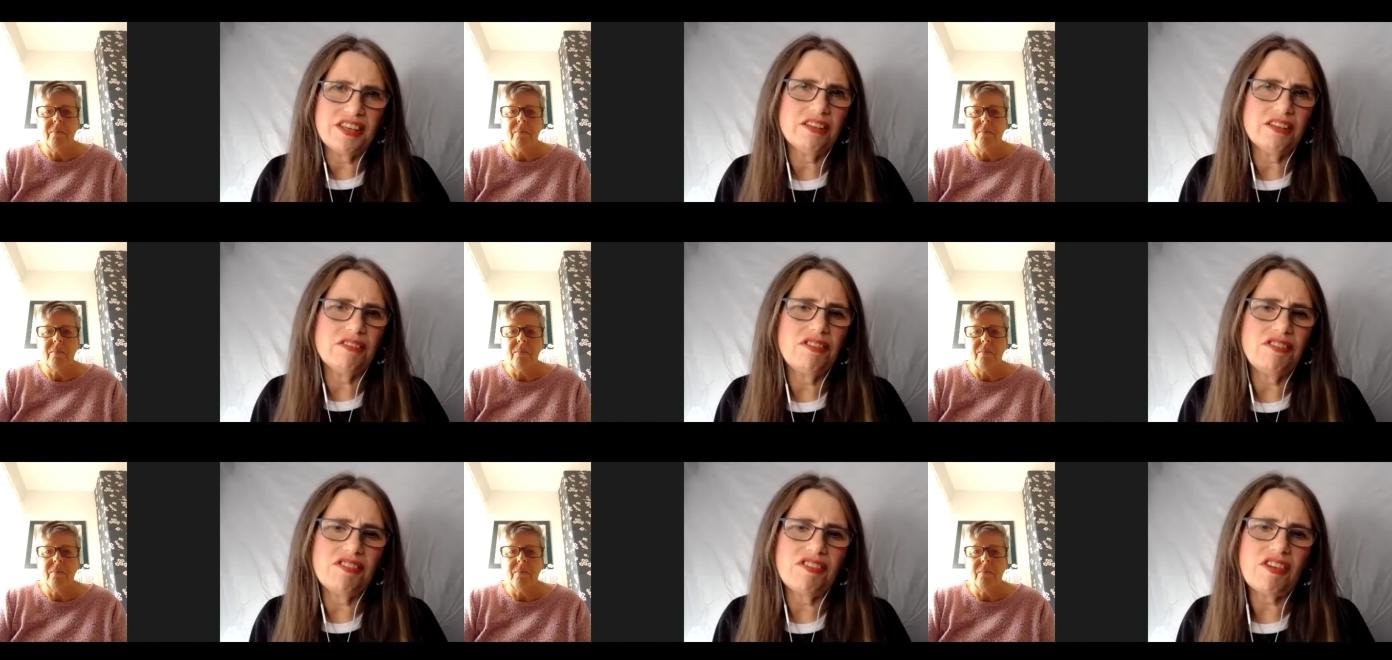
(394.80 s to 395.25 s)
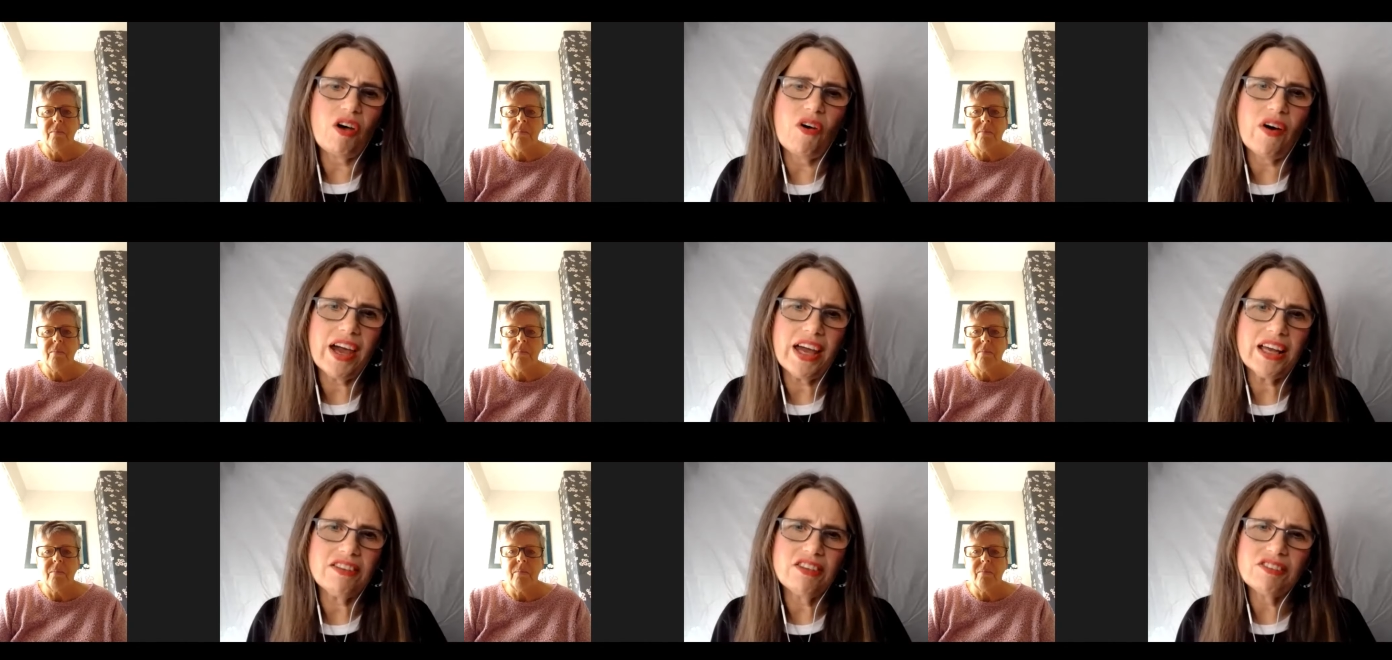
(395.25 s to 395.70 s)

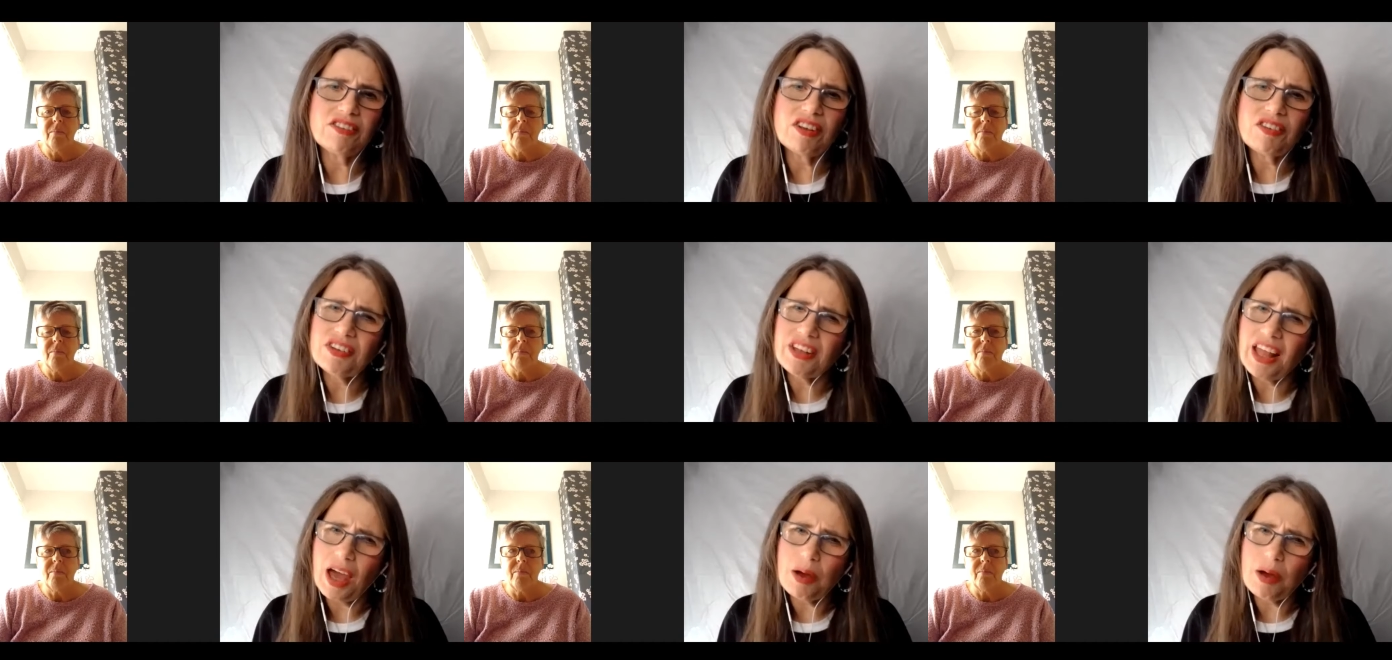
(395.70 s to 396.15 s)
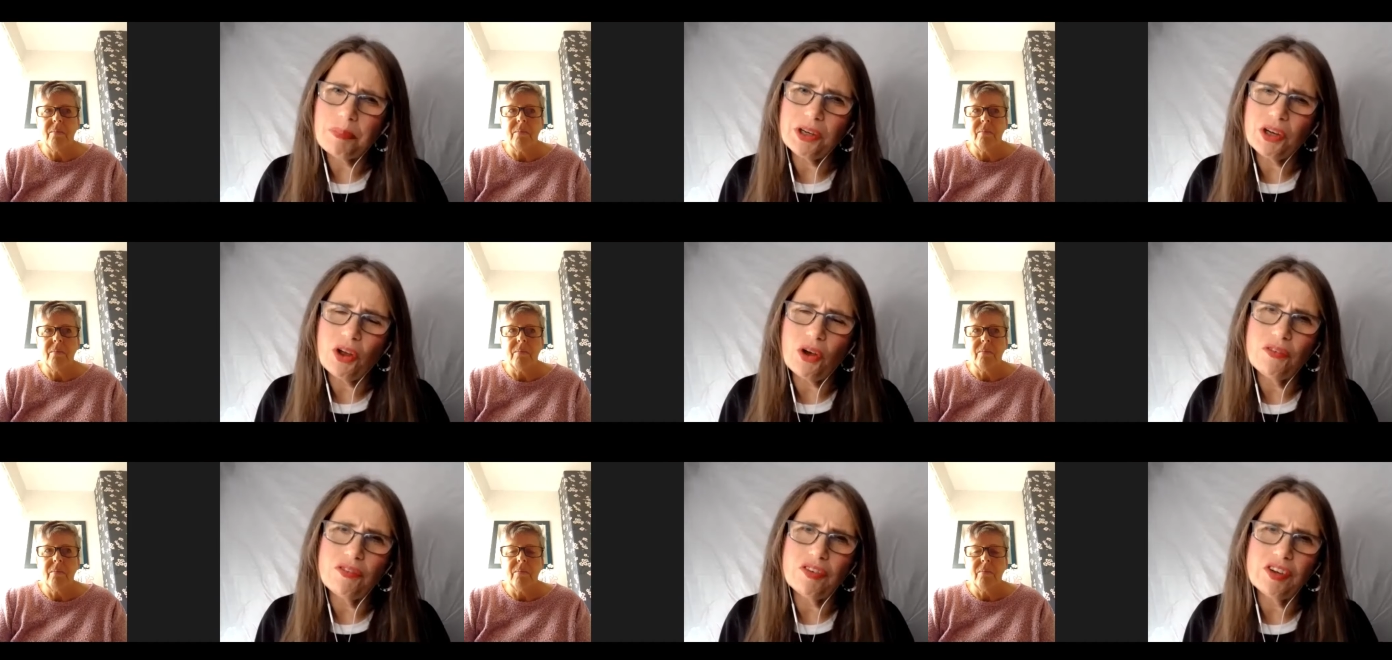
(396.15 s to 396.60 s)
Speaker 1: inside? It doesn't happen
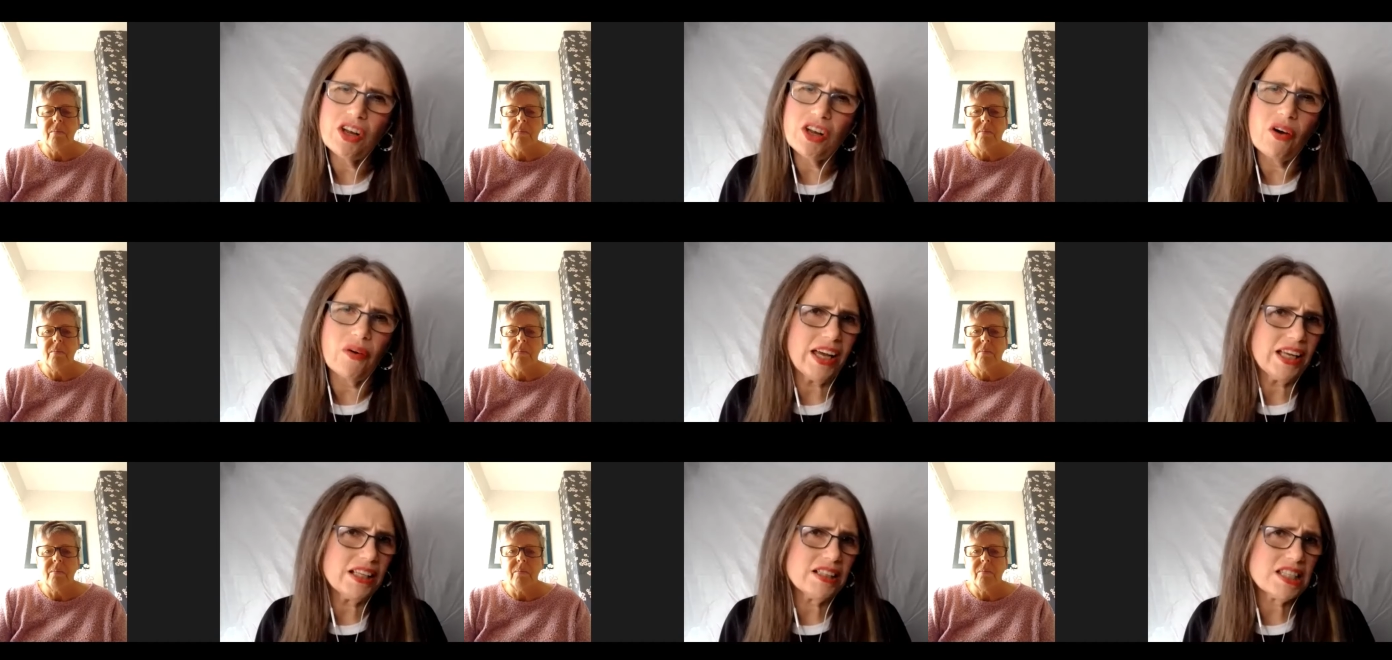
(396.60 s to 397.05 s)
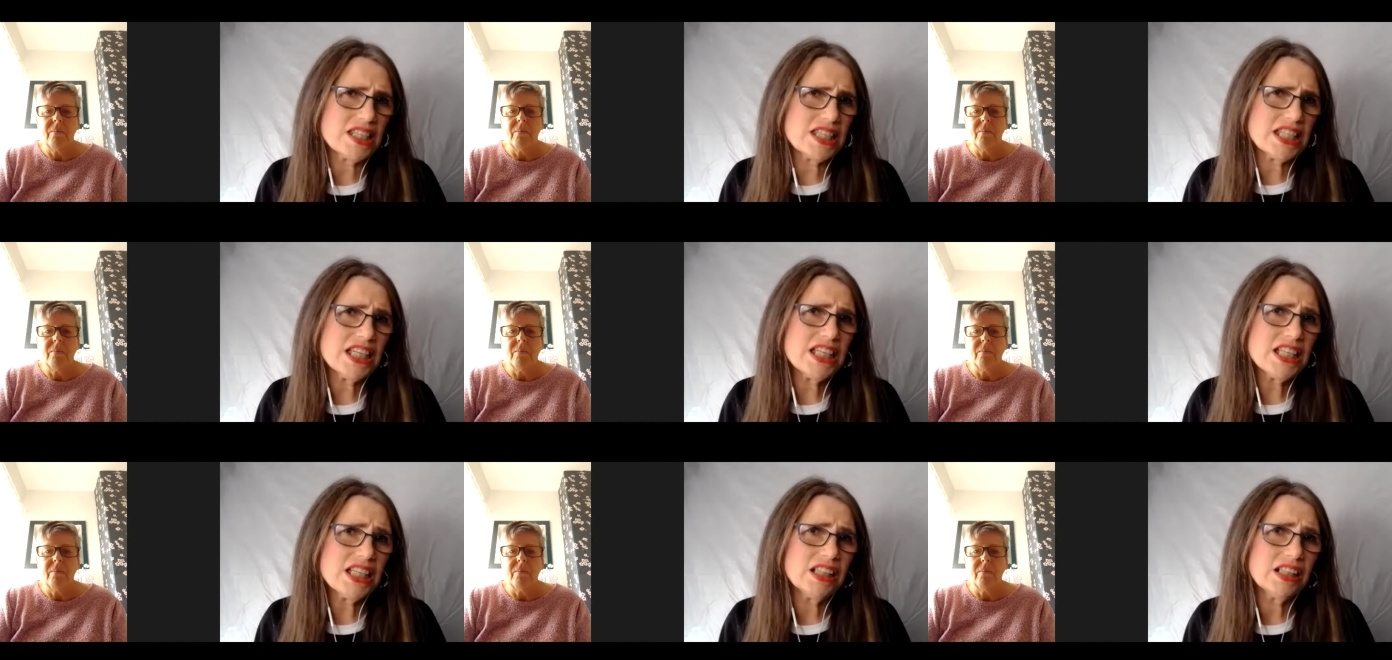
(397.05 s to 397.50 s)
overnight, does
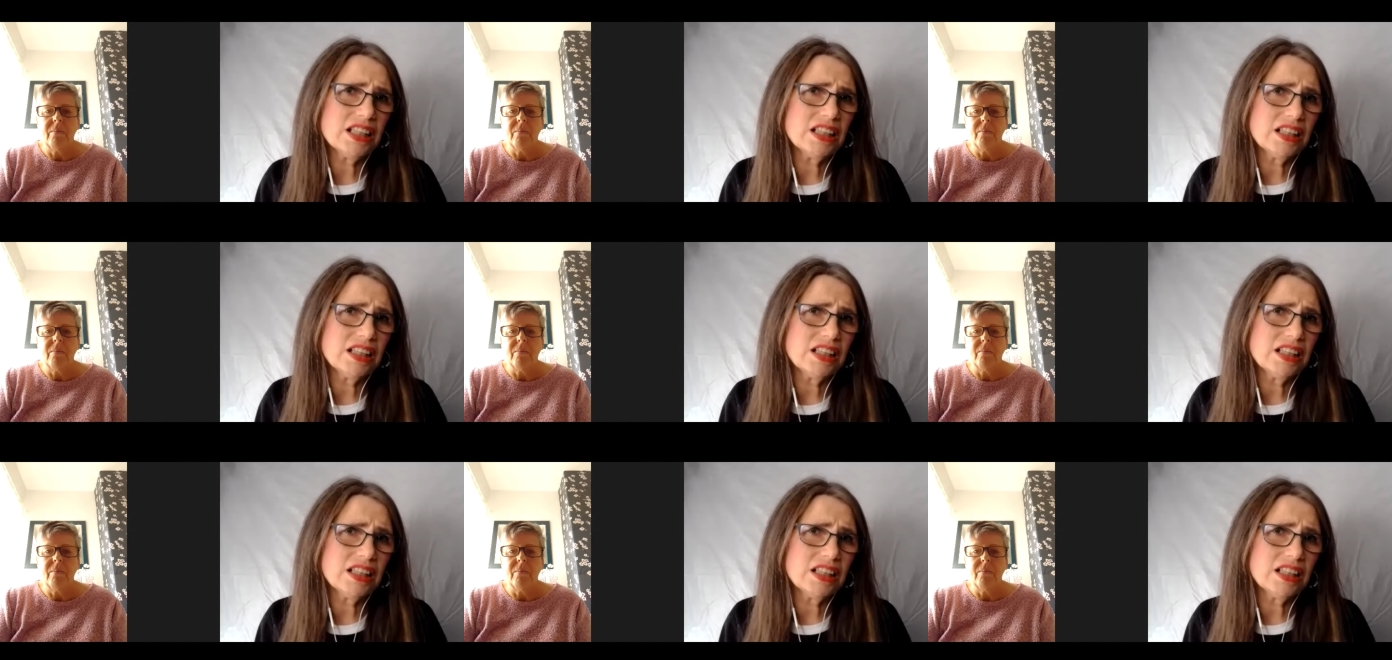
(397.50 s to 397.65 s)
it?